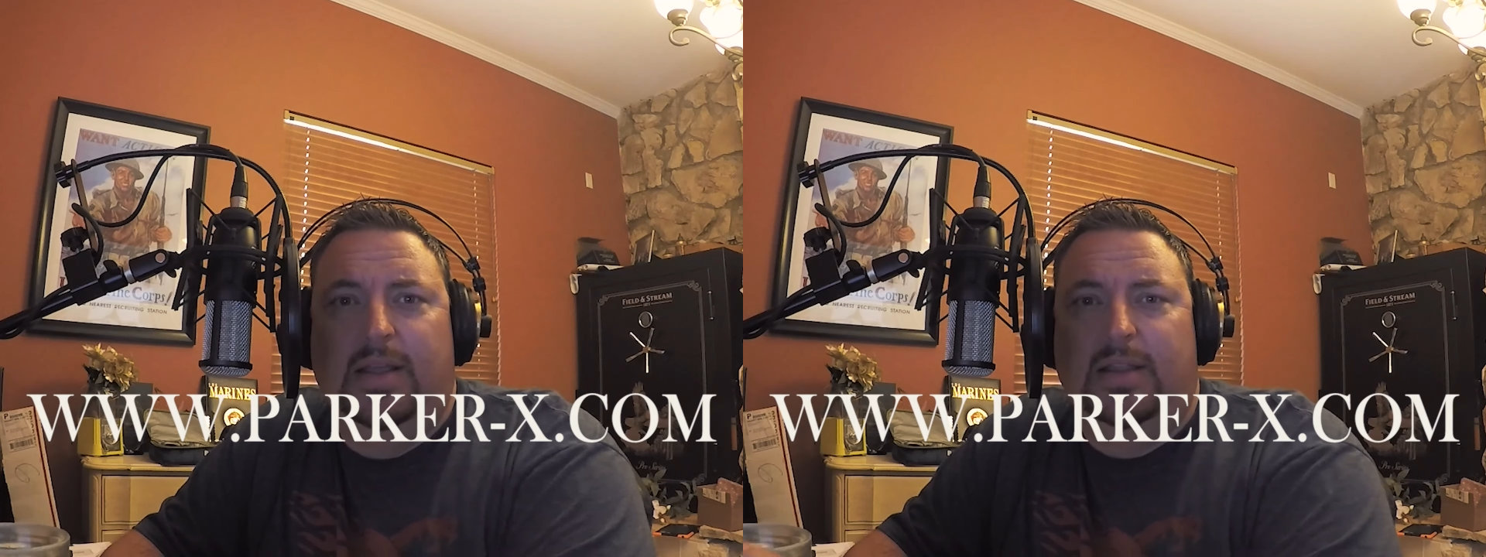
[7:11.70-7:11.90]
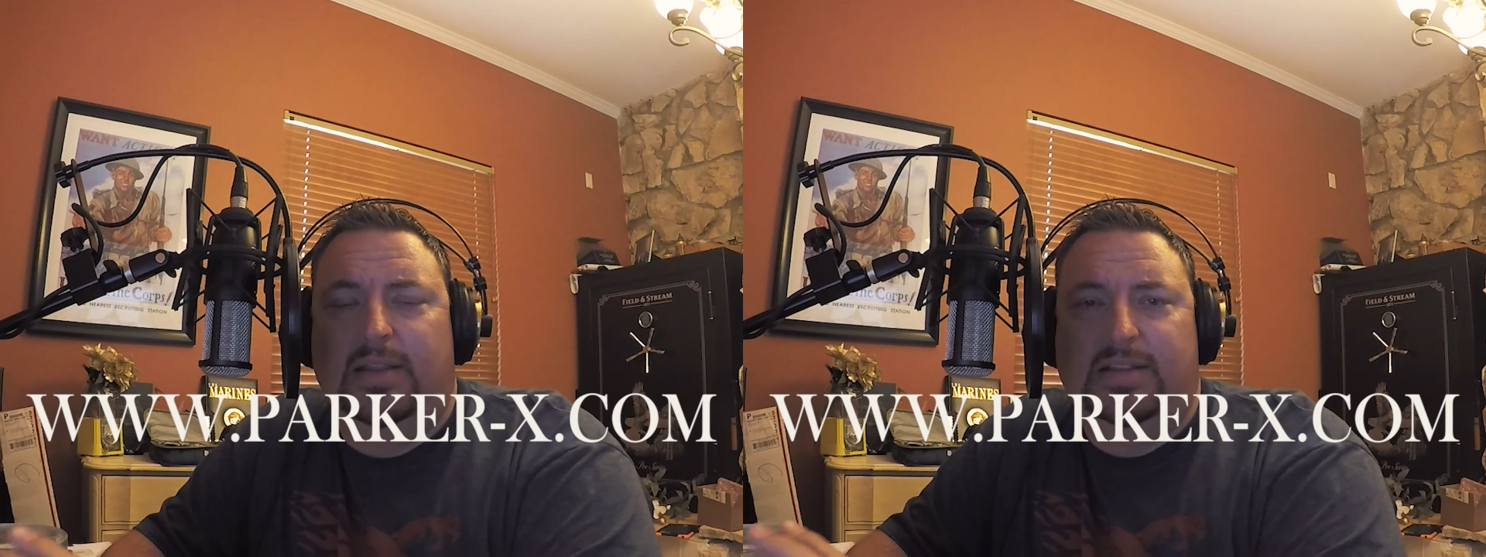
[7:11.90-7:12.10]

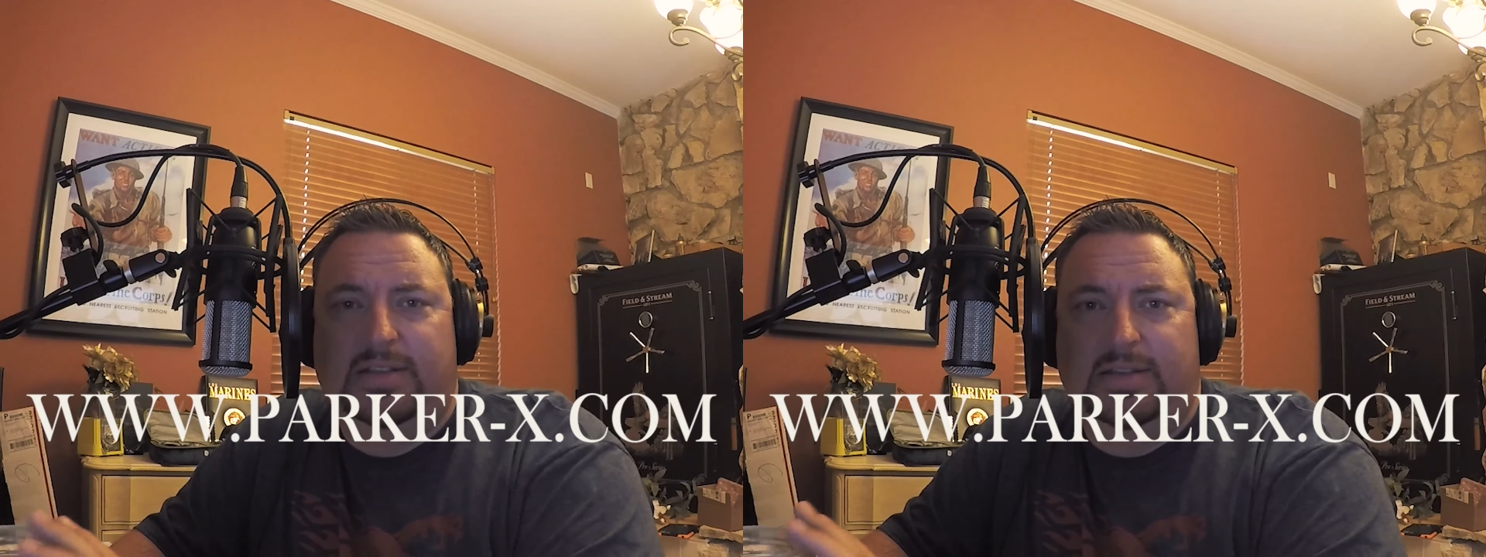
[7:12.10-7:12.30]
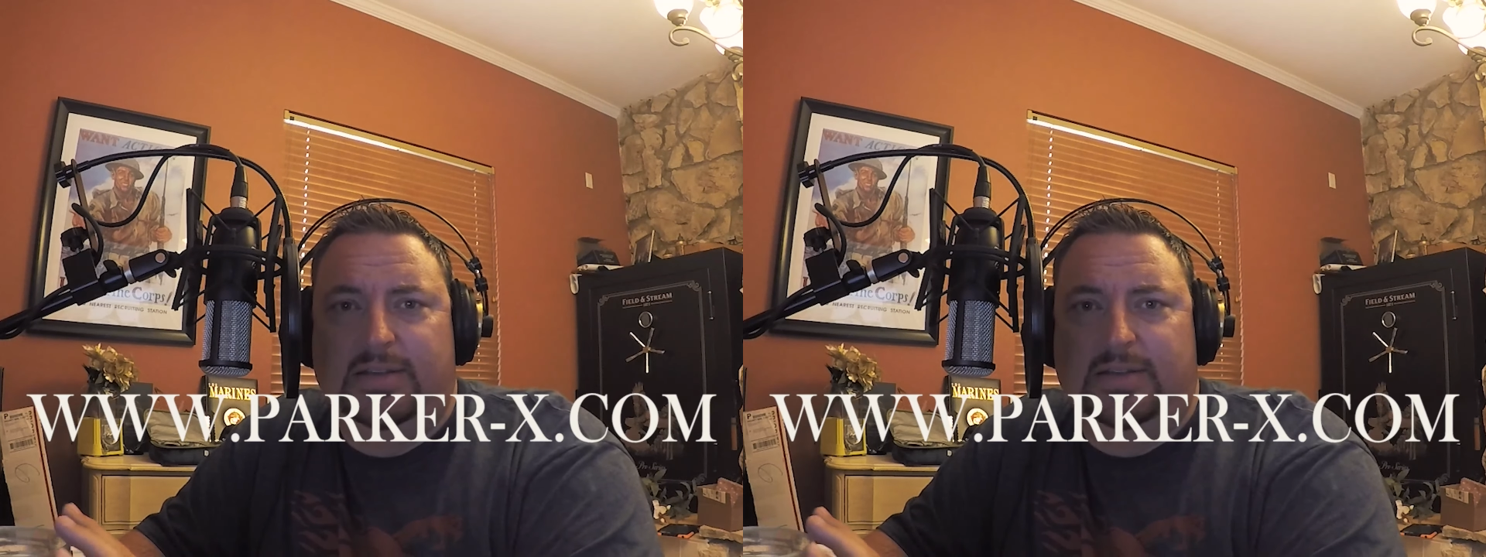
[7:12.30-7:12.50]
this
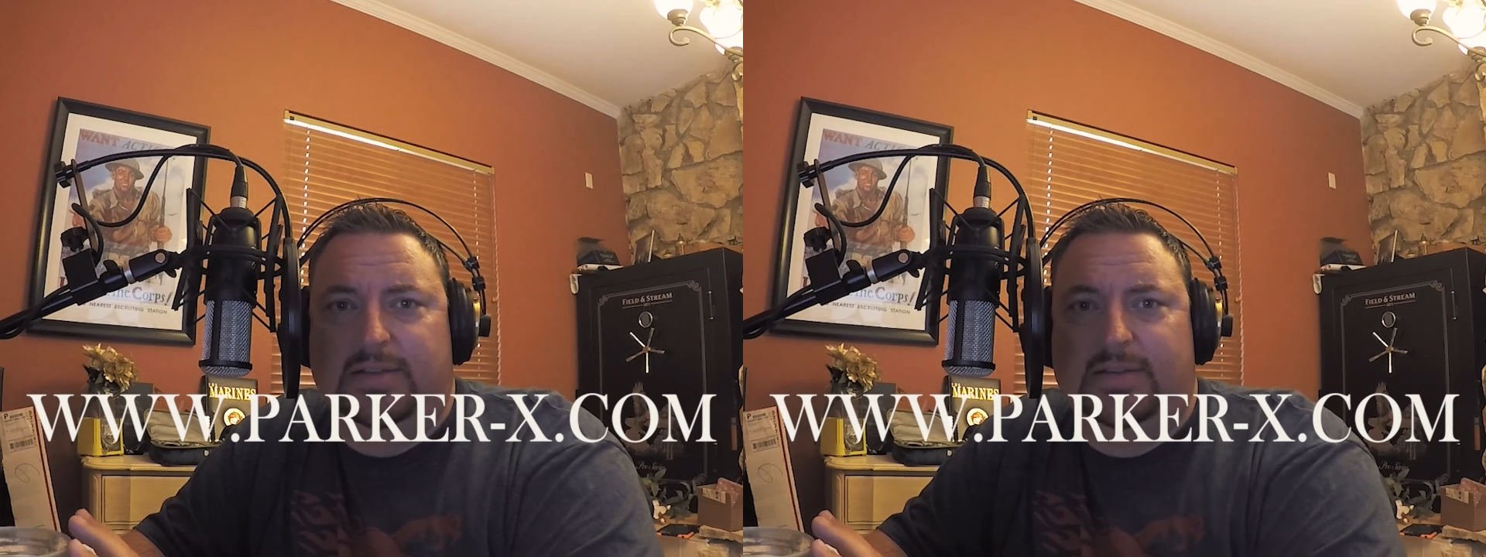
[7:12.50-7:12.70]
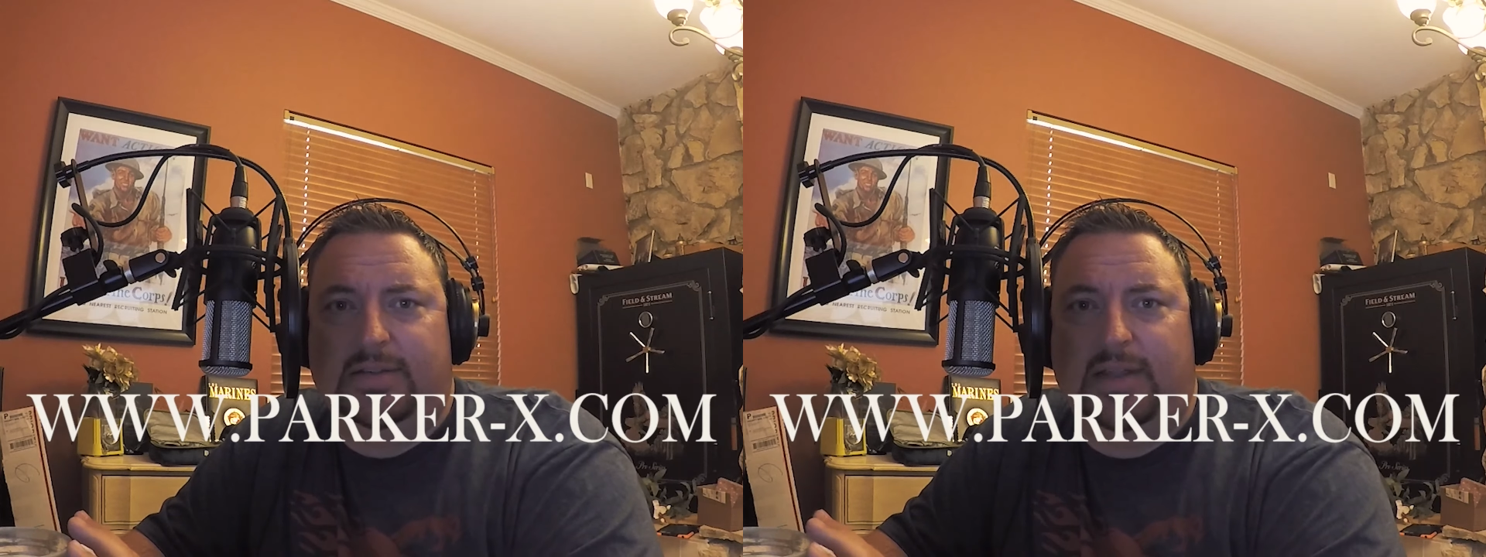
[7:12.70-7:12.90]

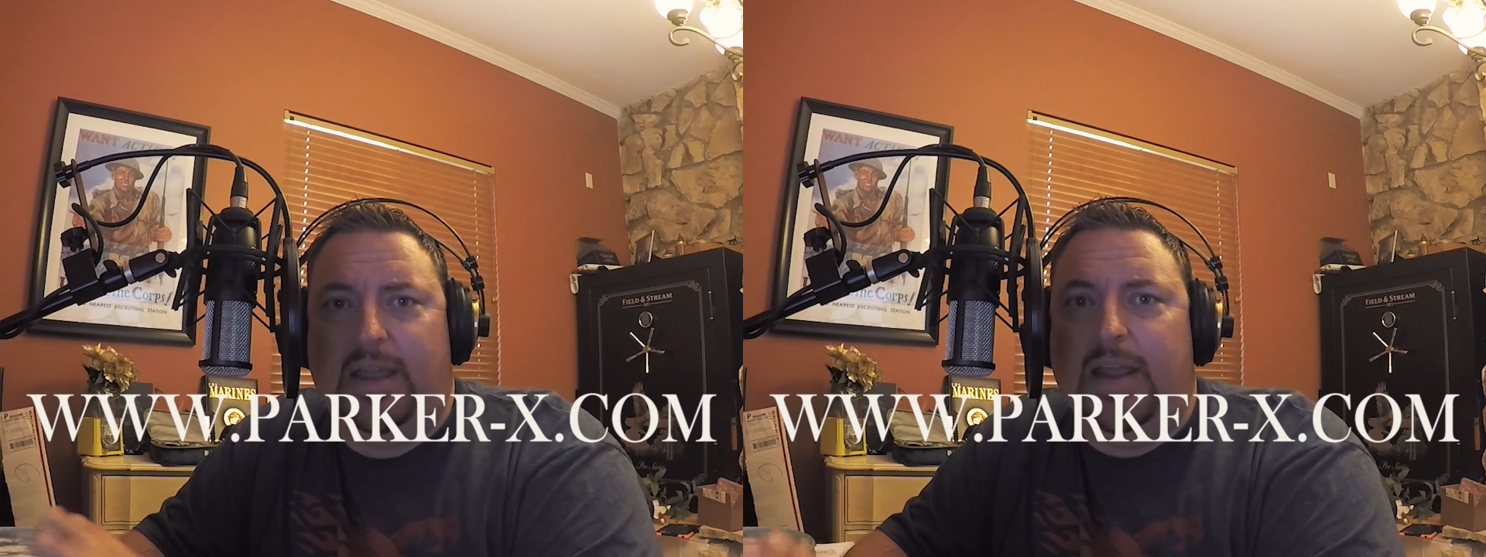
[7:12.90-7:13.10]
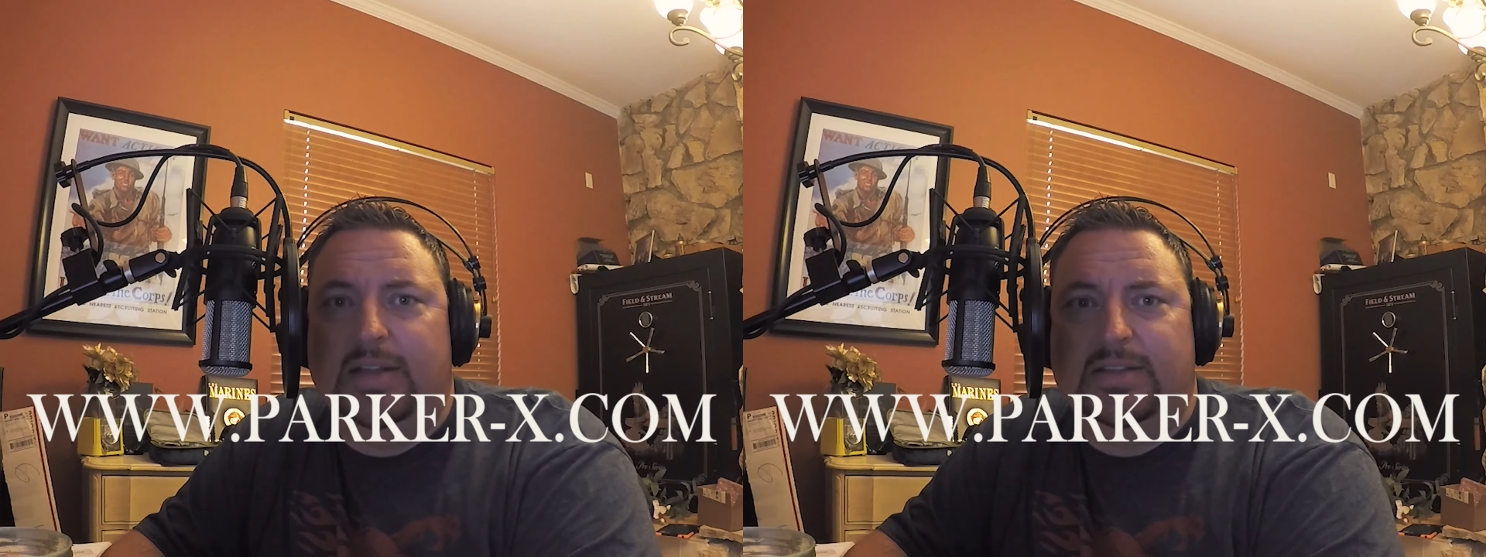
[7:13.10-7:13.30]
is
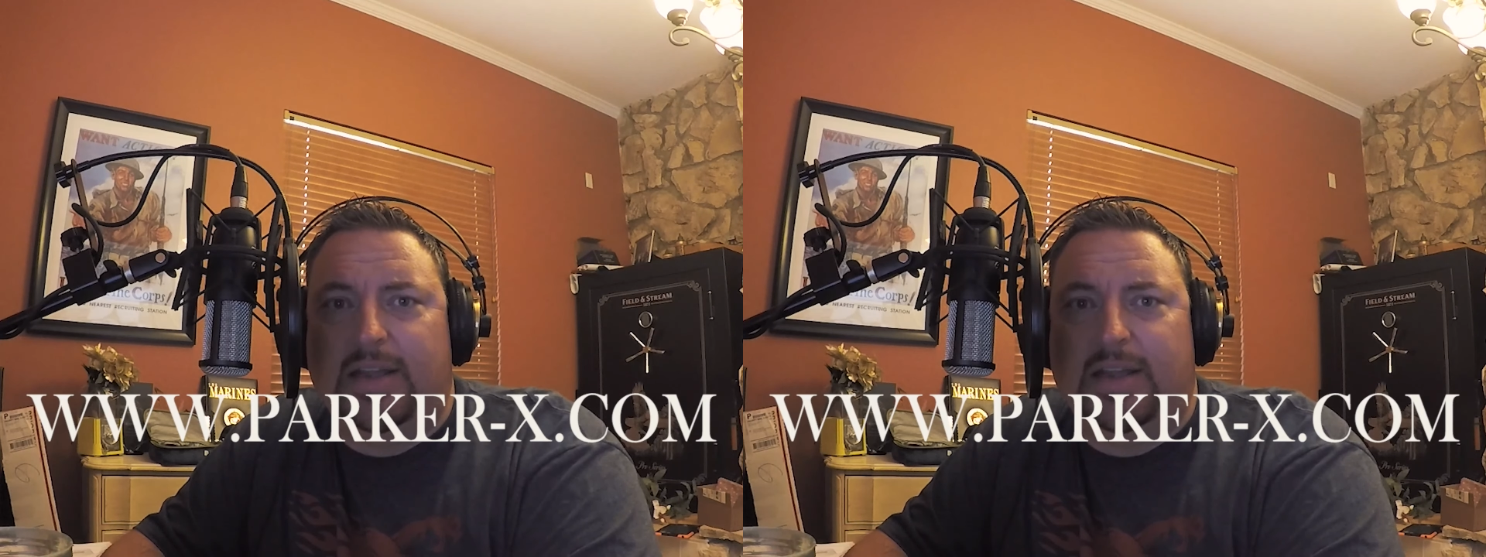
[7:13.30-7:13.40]
hands